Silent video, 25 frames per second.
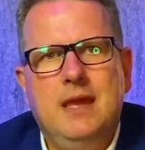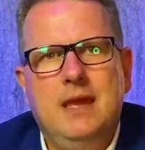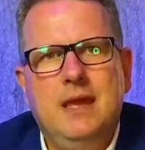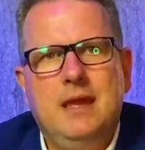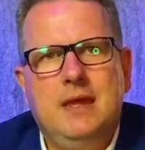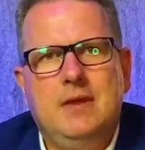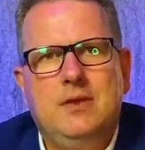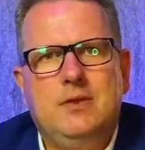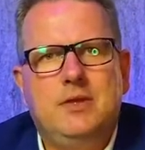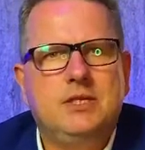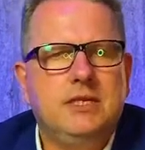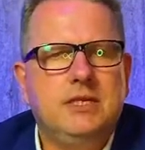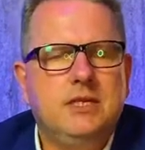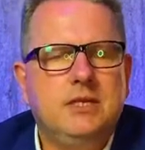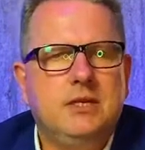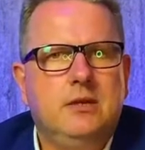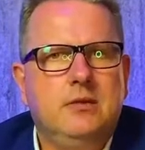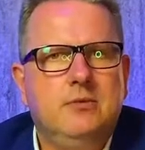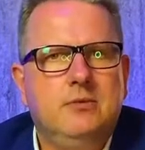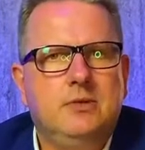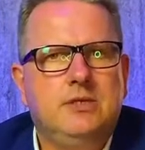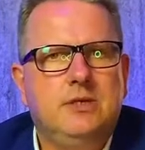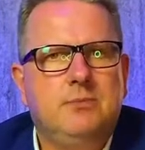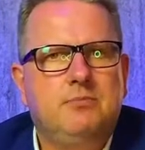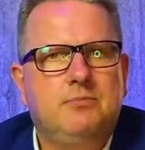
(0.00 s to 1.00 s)
This
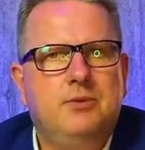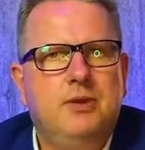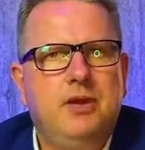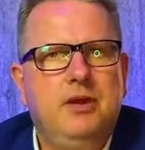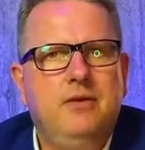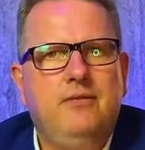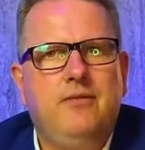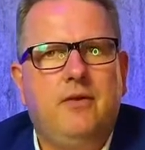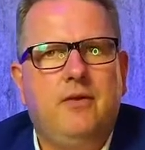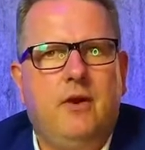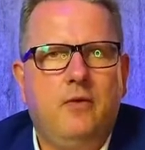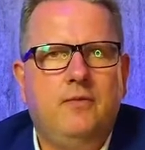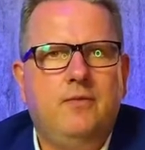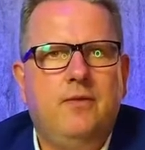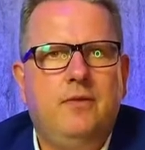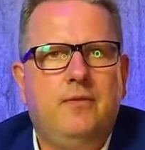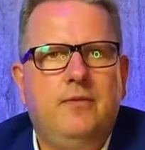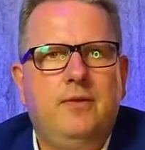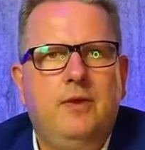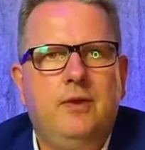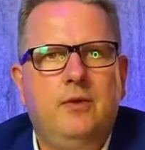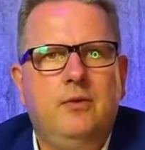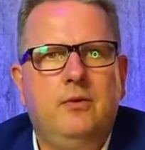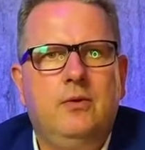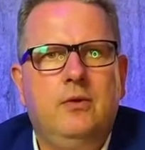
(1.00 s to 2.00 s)
includes a brief
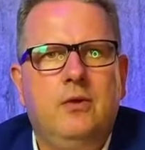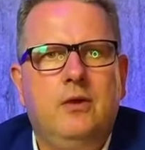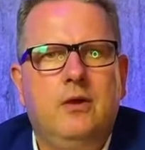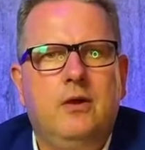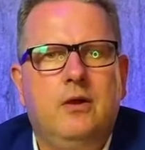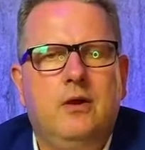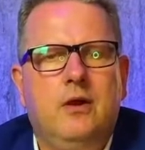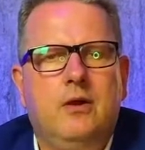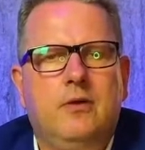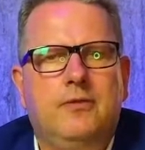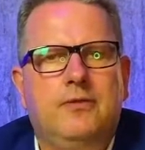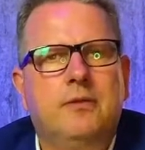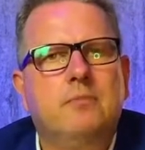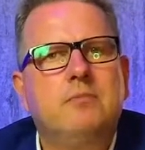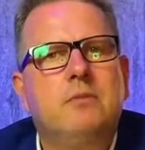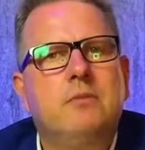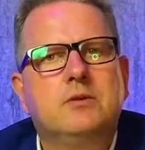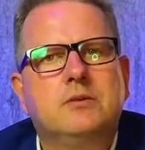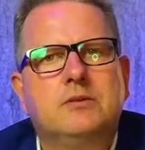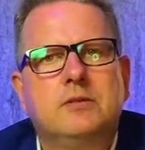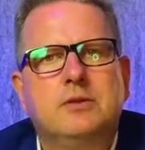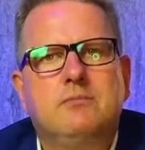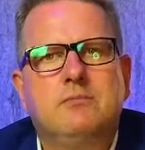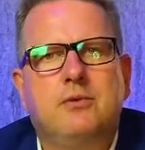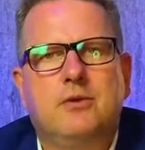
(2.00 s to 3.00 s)
overview of the
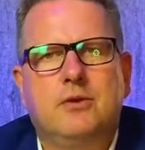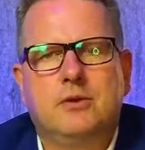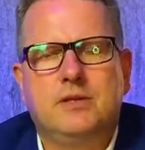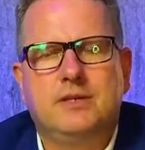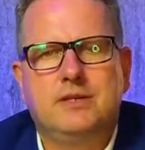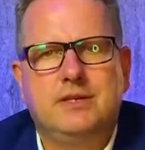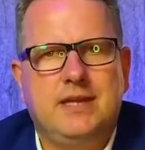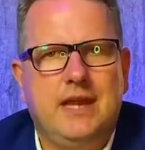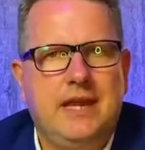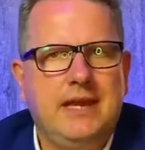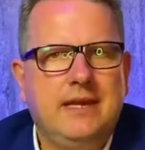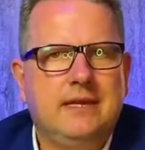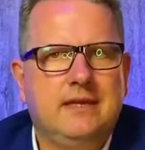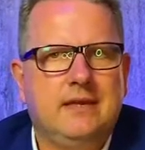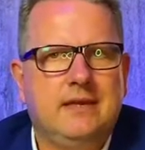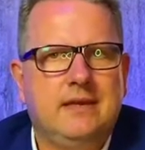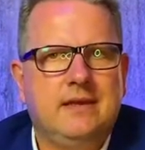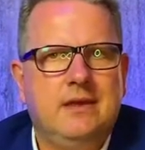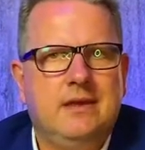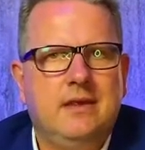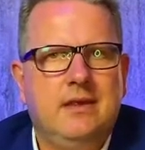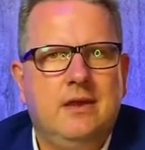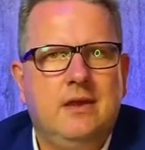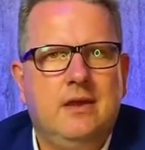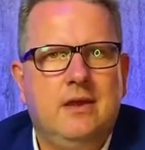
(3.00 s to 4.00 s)
most important data
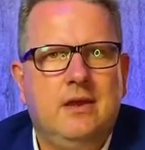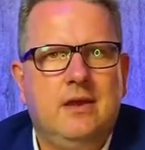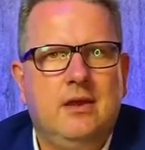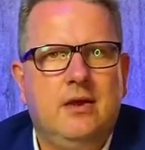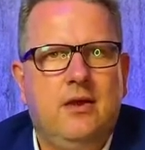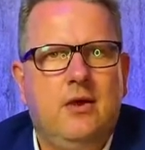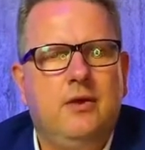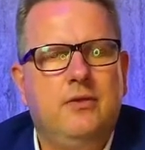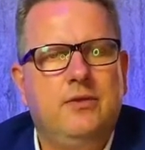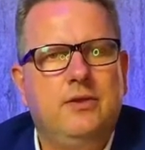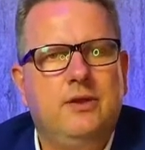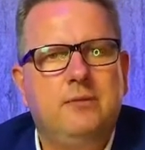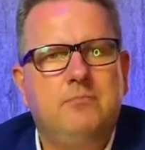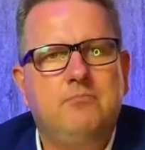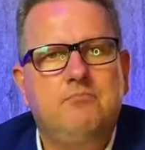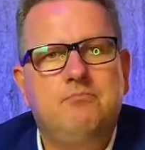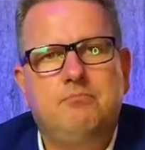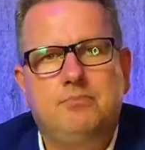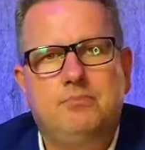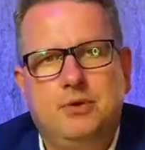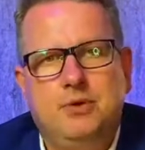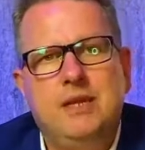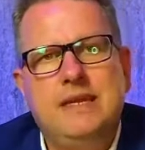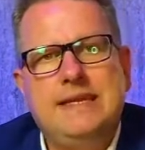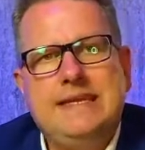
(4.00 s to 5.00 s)
on the
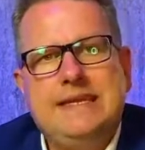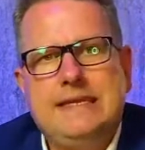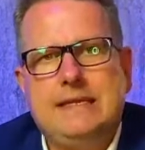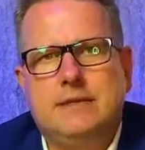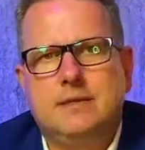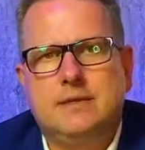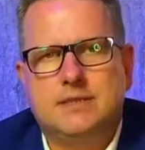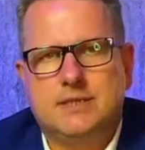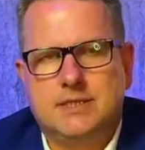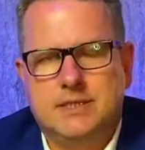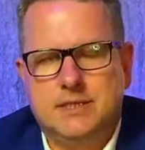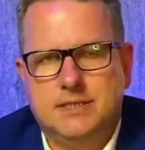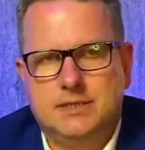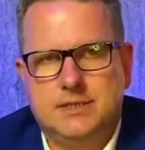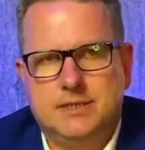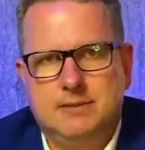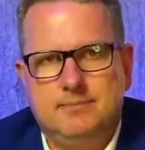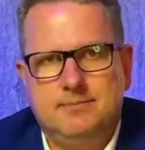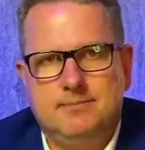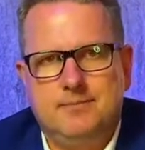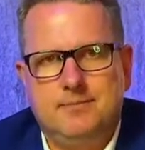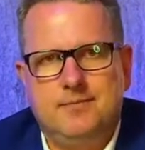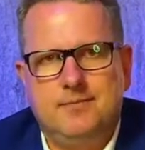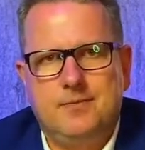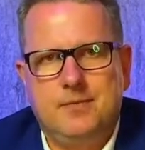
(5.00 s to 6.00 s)
political
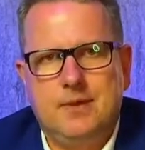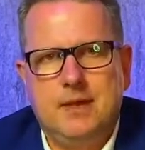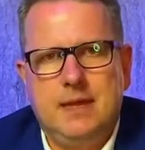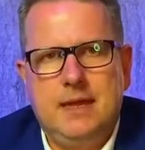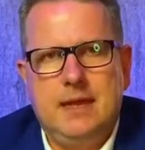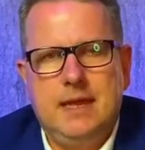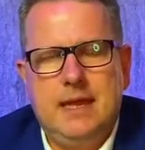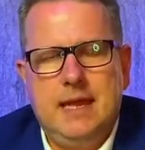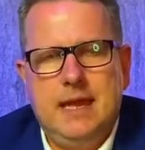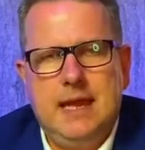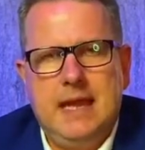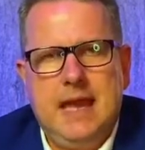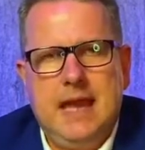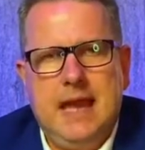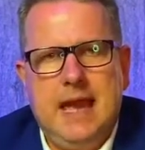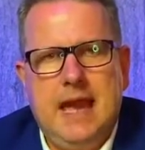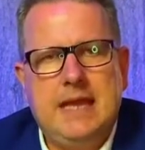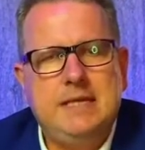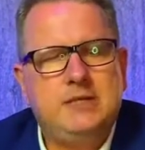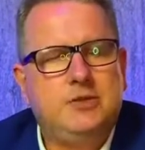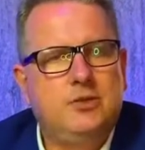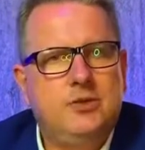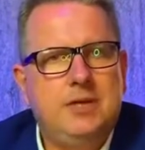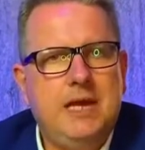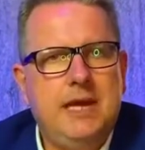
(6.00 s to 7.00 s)
system.
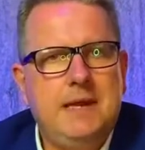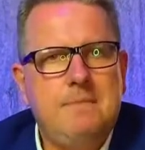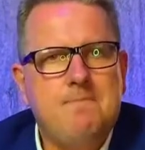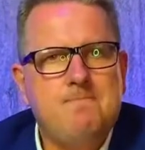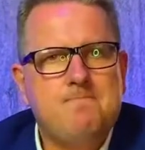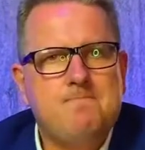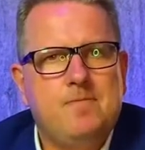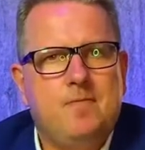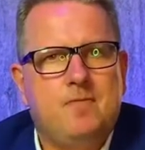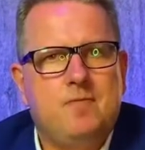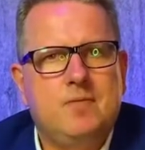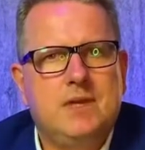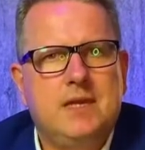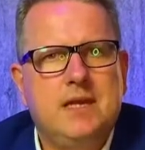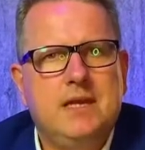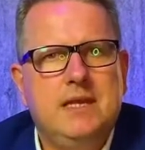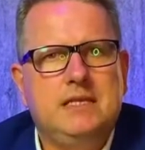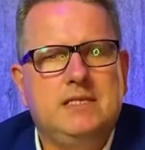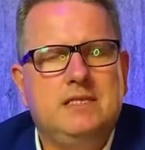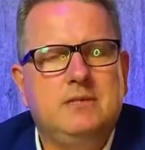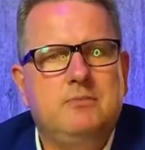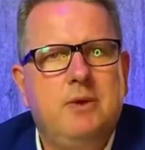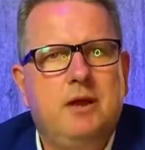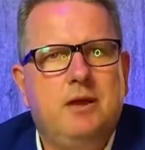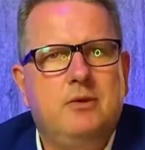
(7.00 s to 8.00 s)
And today,
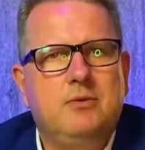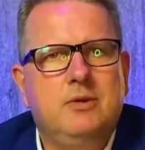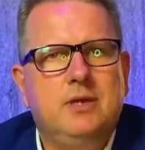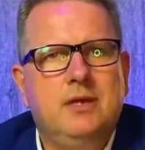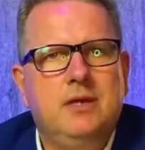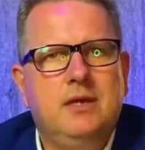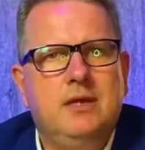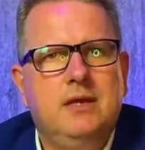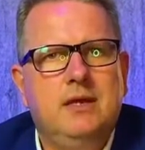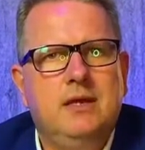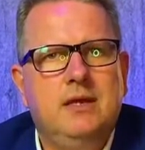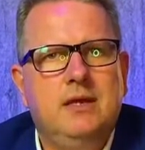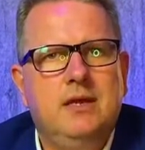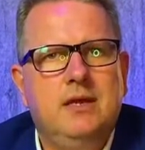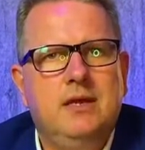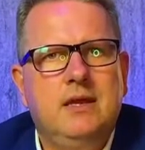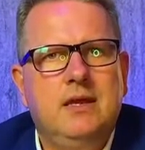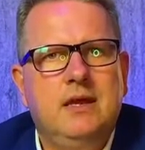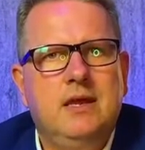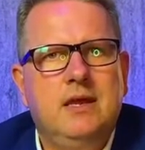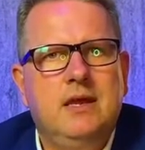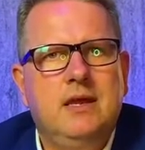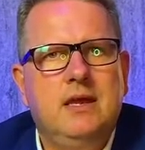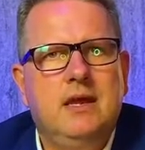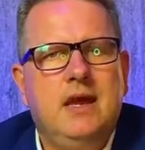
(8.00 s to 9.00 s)
it's about
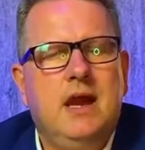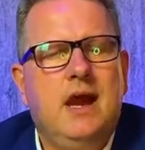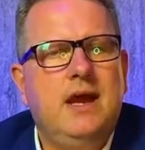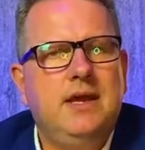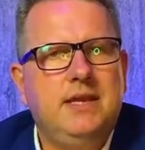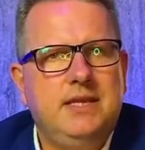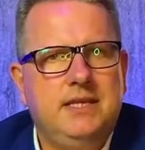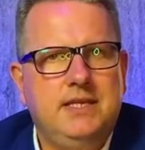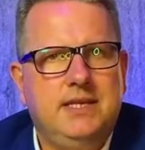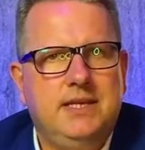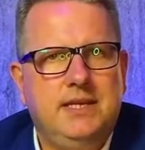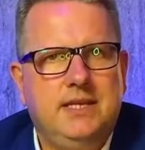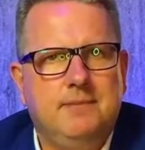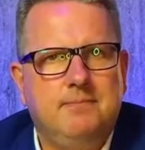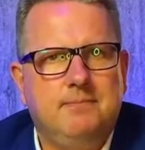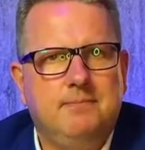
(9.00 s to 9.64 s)
Haiti.